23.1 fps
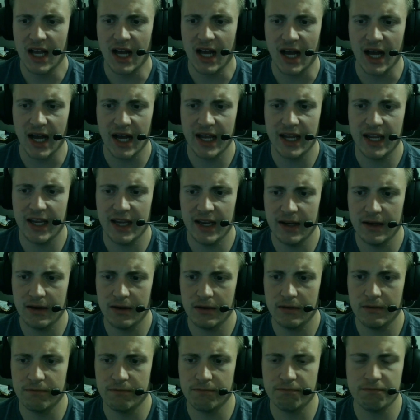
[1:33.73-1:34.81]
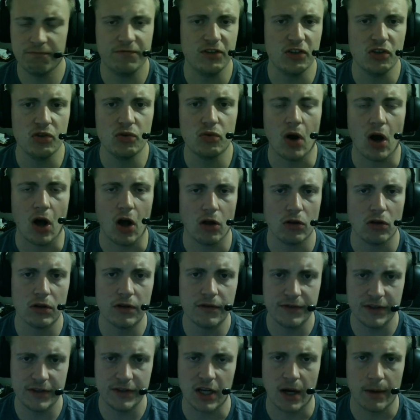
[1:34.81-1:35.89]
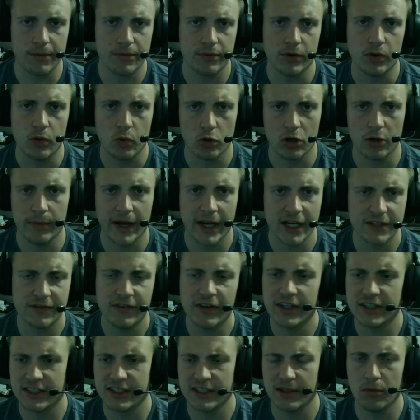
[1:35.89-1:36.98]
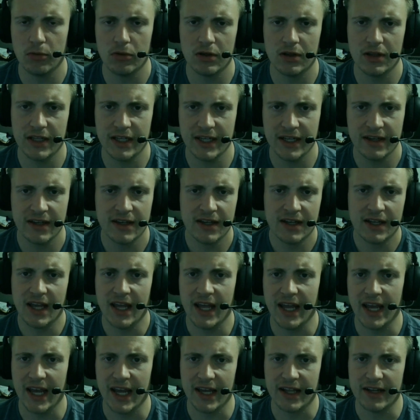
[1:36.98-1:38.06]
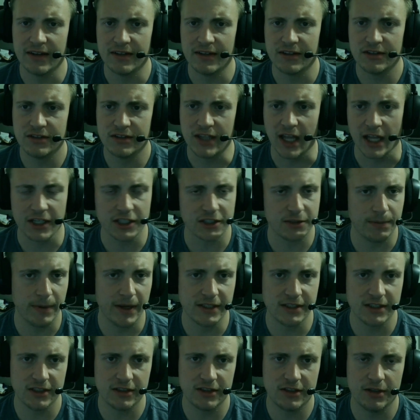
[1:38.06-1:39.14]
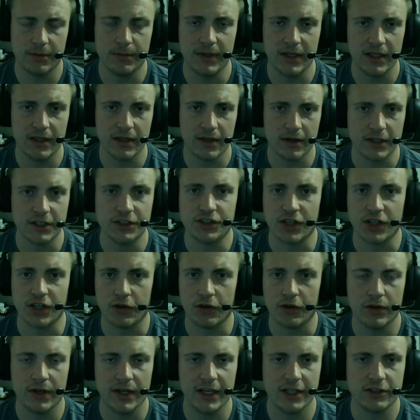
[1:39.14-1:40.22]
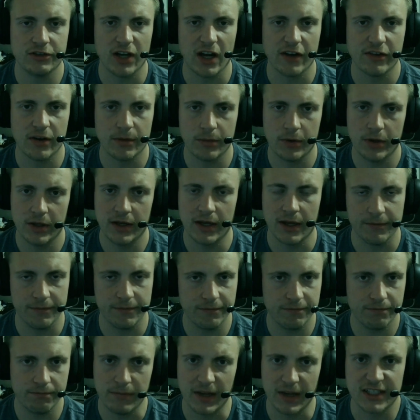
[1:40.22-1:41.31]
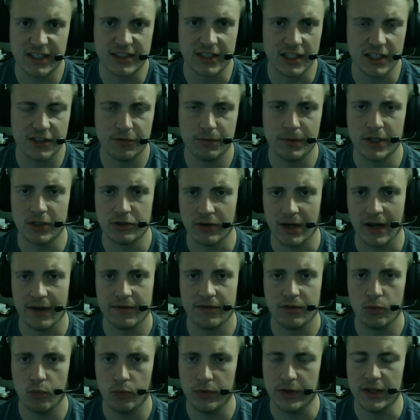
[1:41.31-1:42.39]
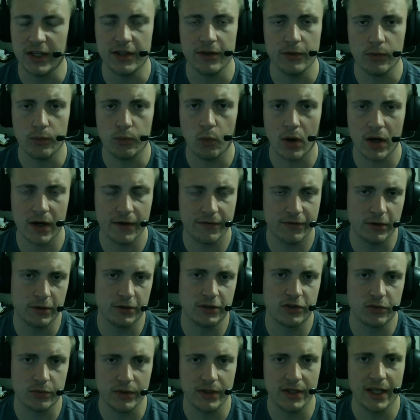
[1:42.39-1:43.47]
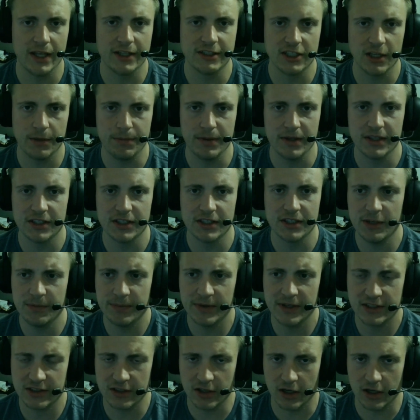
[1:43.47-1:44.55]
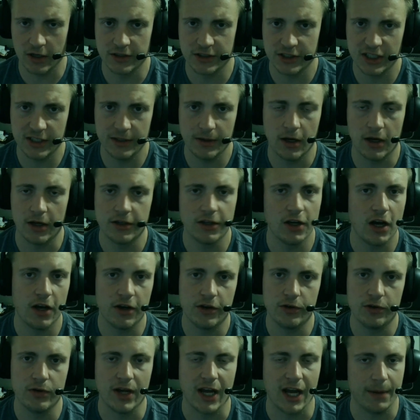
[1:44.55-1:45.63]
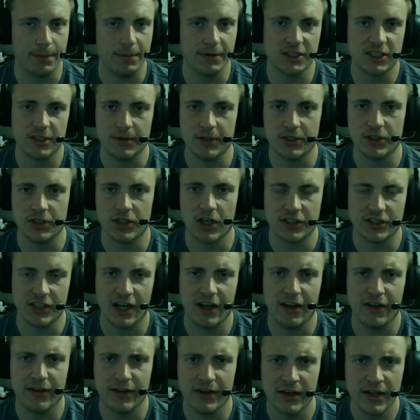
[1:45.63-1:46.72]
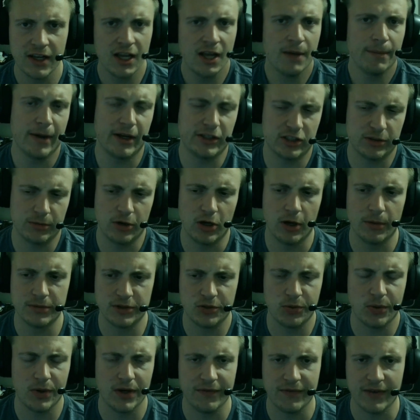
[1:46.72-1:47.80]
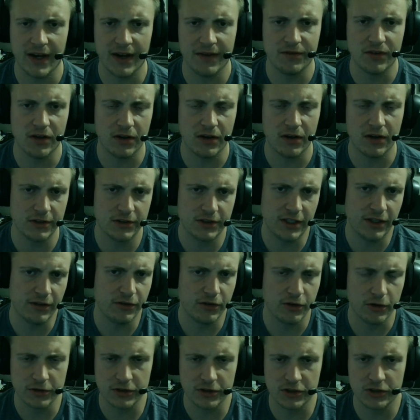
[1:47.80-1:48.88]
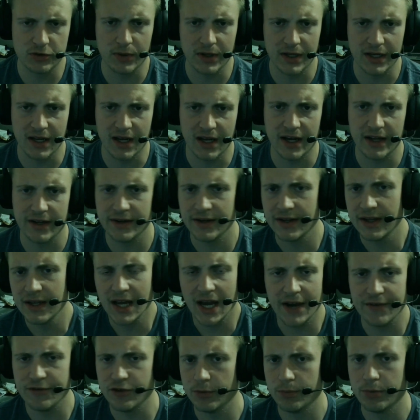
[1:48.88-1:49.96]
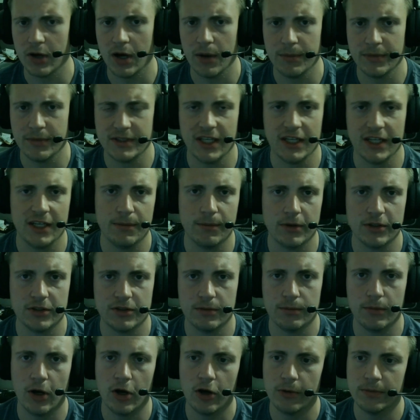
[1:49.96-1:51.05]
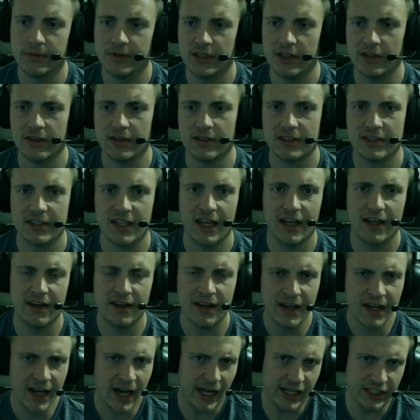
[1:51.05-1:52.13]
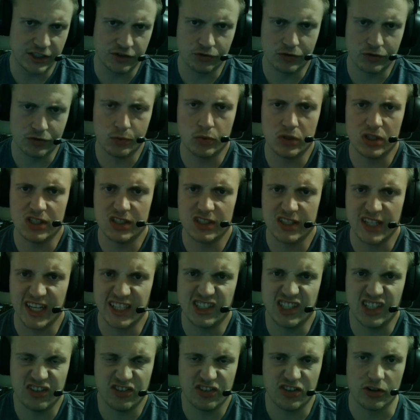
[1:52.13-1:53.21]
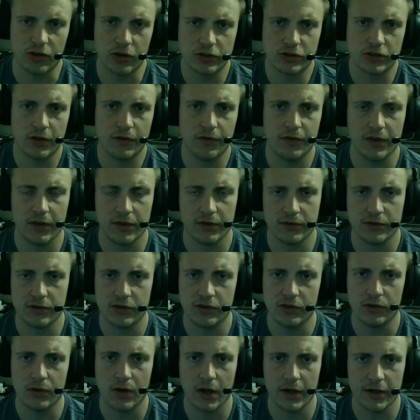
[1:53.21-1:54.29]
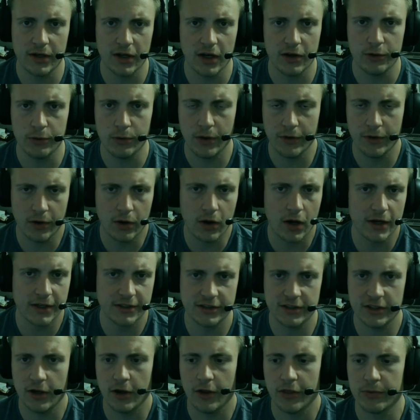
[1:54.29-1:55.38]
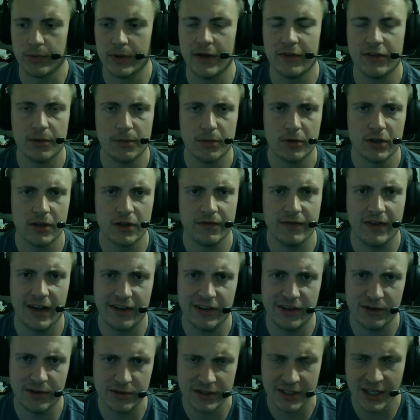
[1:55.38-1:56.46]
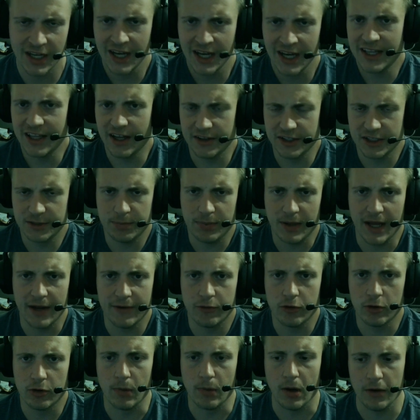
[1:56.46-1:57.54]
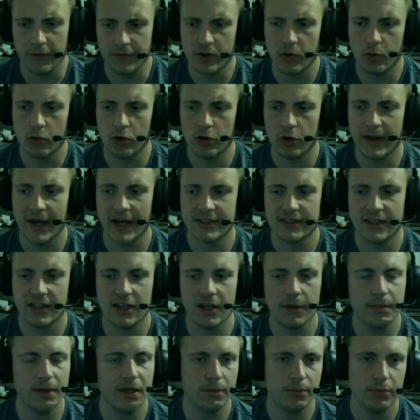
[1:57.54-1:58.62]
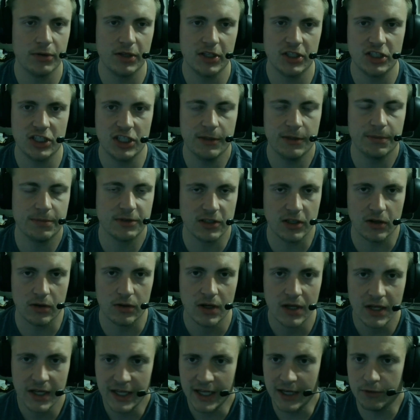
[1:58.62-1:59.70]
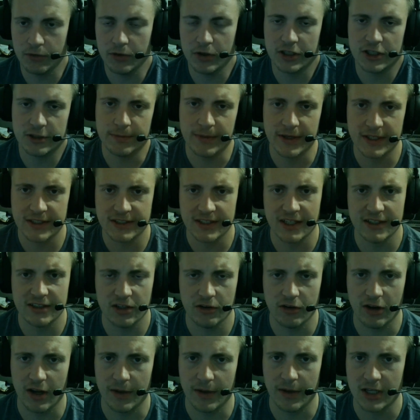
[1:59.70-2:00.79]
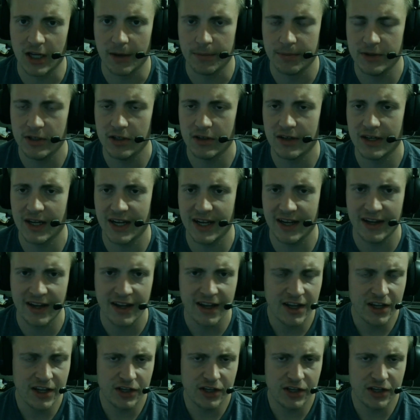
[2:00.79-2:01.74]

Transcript: I view all of the top three quarterbacks very similarly, and that just makes it to me there in general. In any draft I'm going to makes sense for me to draft the one of those three that ends up being the cheapest. Honestly, on Yahoo, it happens to be Josh Allen. Patrick Mahomes is $25. Jalen Hurts is $29. I have no problem with taking Mahomes here instead. I just really wouldn't take Jalen Hurts over the other two on Yahoo, although honestly, all three of them are good values. On this platform, all of the quarterbacks end up being pretty cheap, so it really just makes sense to grab the top tier guy.